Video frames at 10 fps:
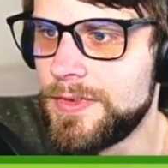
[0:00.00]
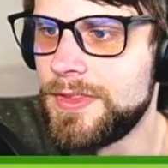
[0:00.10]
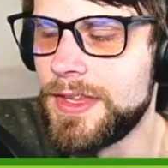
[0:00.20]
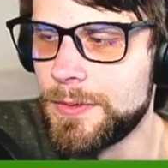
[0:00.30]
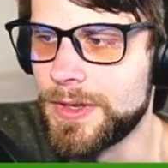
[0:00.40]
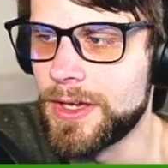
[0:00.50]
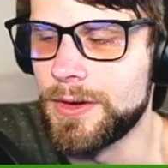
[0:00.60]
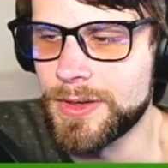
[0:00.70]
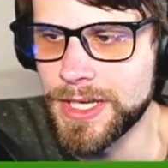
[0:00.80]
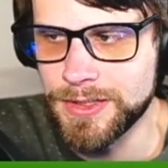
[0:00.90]
There we
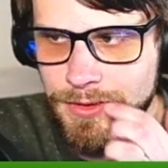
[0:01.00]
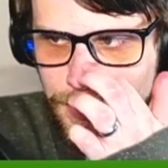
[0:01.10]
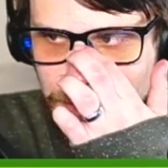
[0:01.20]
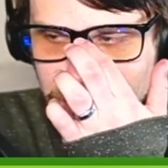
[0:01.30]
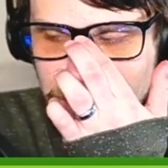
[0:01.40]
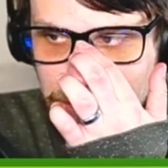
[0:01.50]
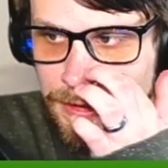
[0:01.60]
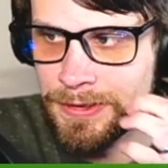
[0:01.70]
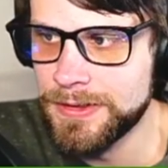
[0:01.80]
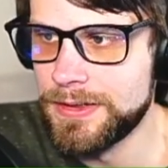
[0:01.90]
go, got the crit.
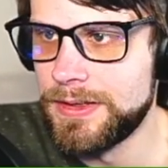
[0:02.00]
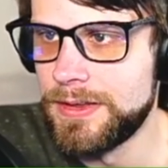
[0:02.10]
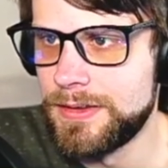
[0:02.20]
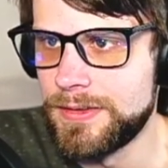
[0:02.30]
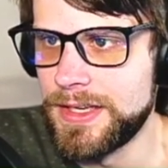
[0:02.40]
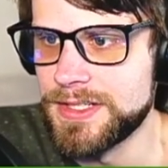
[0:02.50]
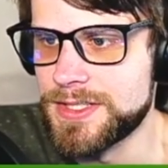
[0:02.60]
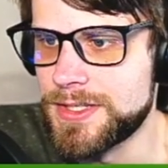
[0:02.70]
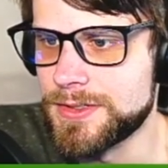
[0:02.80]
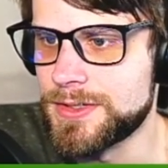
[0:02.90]
That
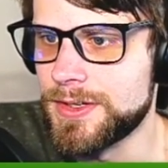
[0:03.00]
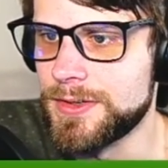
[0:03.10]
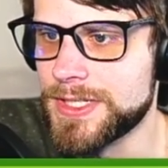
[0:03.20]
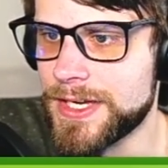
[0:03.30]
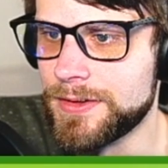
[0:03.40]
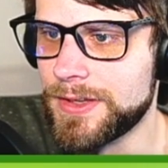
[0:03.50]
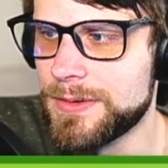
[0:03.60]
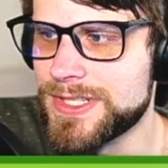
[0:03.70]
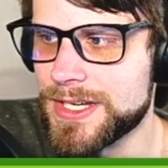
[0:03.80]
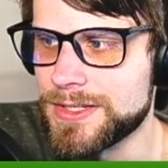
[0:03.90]
is Dugtrio down.
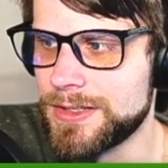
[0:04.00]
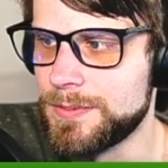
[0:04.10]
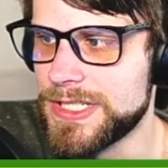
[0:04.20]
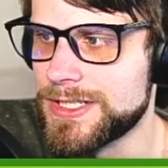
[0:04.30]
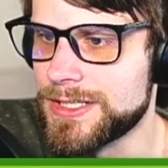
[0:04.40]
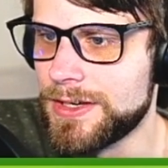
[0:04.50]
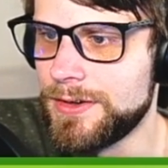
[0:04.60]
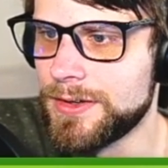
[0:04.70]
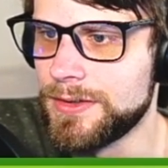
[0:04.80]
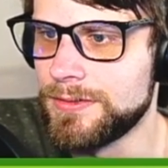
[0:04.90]
That was actually a bit
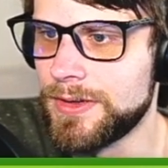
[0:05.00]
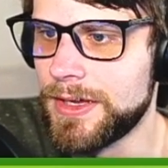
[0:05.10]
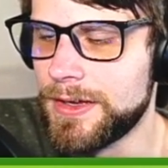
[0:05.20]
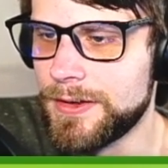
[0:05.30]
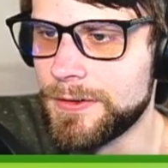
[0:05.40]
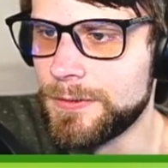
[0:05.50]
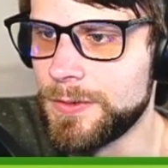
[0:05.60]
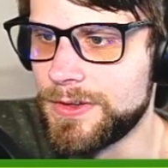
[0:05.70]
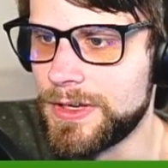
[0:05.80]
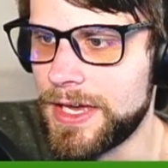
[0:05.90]
scary
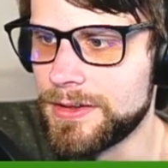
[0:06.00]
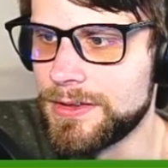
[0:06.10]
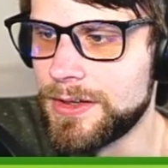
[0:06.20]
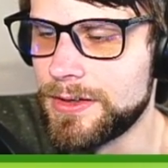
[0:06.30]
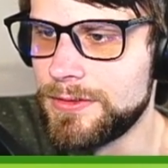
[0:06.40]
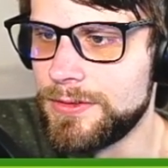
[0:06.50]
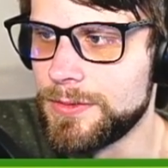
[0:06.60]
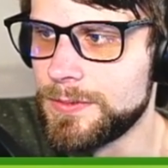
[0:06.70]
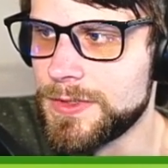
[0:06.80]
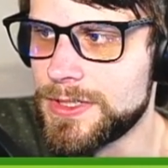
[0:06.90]
with Nagy not
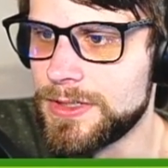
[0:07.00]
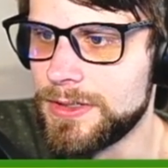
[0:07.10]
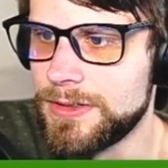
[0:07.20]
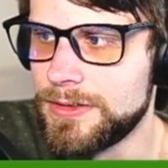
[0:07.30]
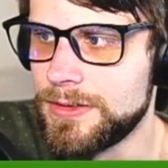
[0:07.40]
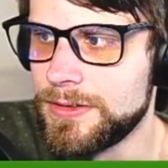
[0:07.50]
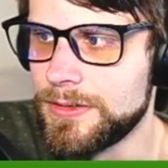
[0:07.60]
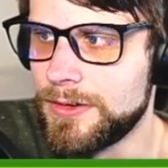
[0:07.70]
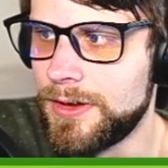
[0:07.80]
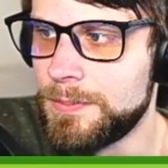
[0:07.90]
doing what she needed to
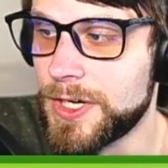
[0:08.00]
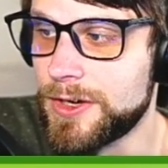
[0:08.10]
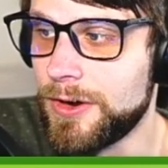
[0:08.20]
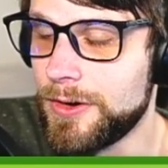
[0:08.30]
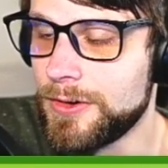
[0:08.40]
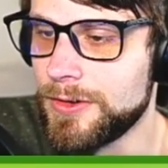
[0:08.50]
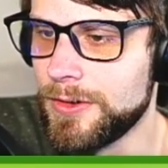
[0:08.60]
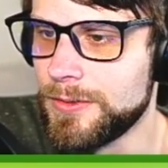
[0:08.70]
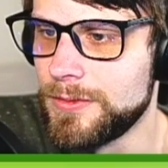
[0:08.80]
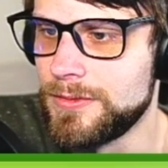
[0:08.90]
do.
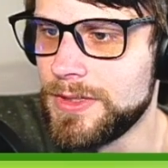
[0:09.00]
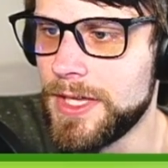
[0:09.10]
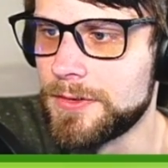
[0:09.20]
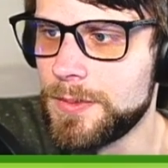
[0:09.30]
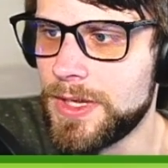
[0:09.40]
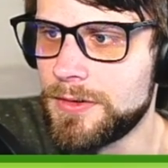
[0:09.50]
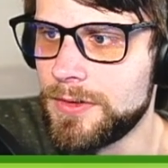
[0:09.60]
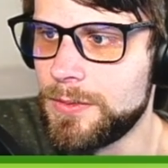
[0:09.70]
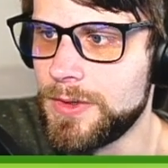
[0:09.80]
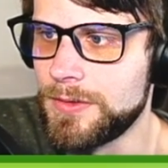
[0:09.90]
Macargo. Yes, we
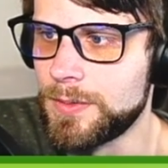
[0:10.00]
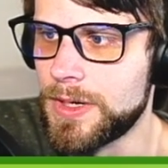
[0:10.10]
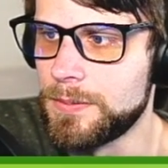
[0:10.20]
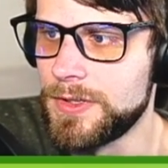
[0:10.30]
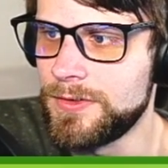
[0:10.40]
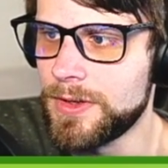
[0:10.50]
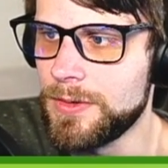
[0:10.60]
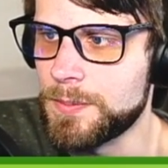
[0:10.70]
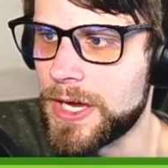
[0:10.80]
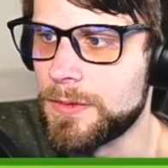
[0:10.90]
actually will swap. Let's go
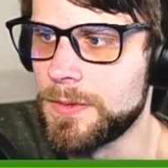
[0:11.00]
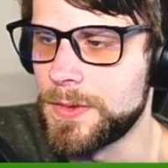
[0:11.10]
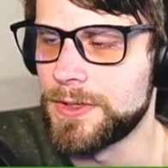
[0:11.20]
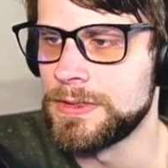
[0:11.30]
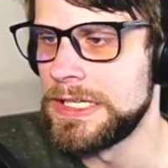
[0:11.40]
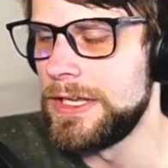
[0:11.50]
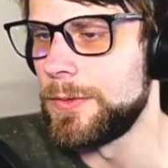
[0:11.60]
to Powerball.